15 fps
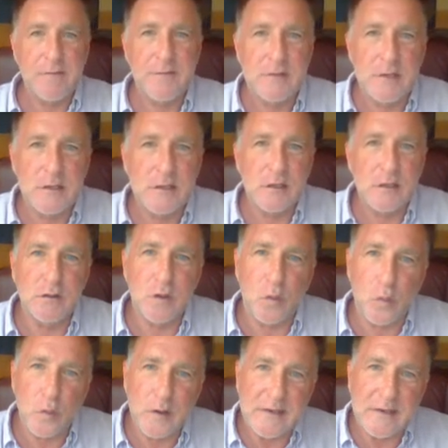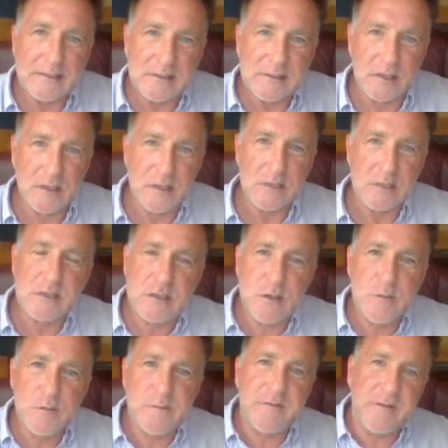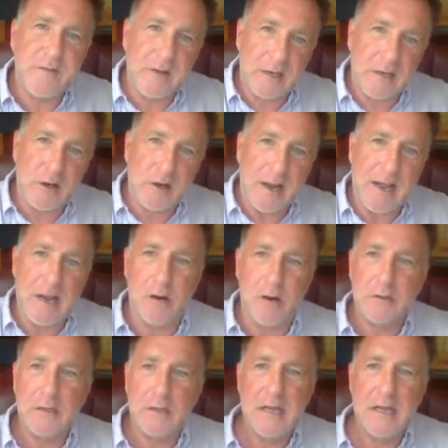to do the research to figure out